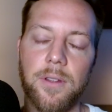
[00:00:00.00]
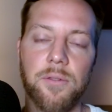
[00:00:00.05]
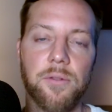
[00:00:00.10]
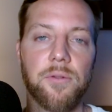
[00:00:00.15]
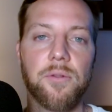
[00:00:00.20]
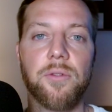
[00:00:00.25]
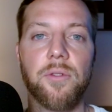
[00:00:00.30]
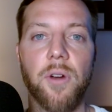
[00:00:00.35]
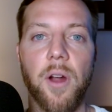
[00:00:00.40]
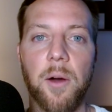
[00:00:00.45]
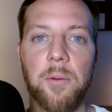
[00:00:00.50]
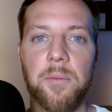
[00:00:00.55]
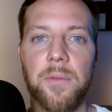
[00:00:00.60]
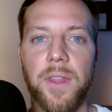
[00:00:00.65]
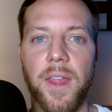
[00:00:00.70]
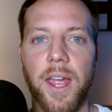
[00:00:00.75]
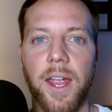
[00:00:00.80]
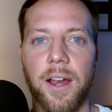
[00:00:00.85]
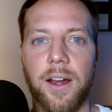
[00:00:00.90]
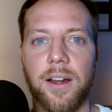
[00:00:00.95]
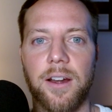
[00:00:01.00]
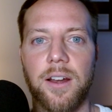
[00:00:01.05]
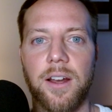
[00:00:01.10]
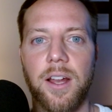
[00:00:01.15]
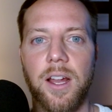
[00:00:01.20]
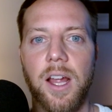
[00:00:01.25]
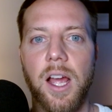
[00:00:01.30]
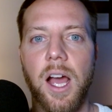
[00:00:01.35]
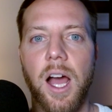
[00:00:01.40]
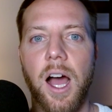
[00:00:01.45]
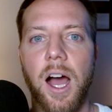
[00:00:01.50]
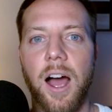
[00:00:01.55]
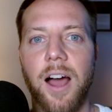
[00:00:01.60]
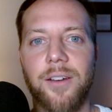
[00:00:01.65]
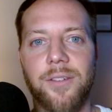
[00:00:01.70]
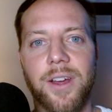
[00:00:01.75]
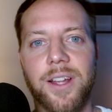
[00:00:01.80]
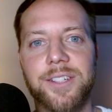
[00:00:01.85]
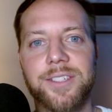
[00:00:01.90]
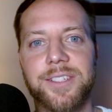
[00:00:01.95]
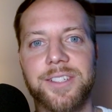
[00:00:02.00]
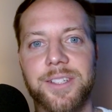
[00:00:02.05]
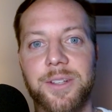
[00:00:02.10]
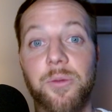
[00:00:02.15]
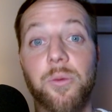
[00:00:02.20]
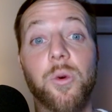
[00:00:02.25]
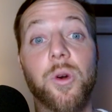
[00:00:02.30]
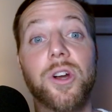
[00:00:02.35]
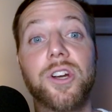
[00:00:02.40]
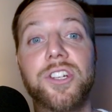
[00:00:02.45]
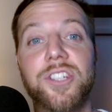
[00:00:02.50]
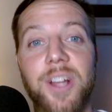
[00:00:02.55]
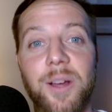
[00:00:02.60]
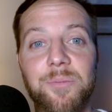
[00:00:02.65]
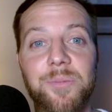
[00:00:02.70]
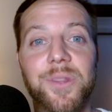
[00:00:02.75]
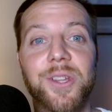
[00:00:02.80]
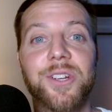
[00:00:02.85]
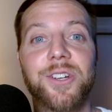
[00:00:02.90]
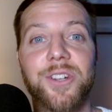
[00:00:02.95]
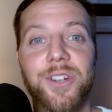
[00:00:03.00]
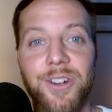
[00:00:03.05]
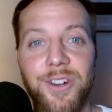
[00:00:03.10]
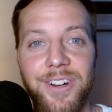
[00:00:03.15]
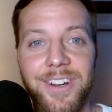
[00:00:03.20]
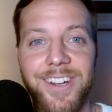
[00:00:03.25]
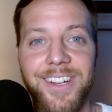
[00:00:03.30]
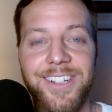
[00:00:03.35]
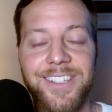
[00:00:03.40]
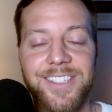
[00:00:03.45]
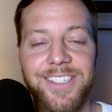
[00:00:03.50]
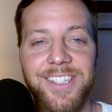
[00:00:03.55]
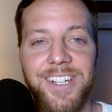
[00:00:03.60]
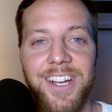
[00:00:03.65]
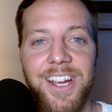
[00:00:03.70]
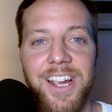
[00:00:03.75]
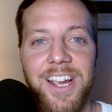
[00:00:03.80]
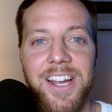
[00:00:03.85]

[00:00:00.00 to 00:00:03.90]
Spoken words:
From there, I eventually worked up the courage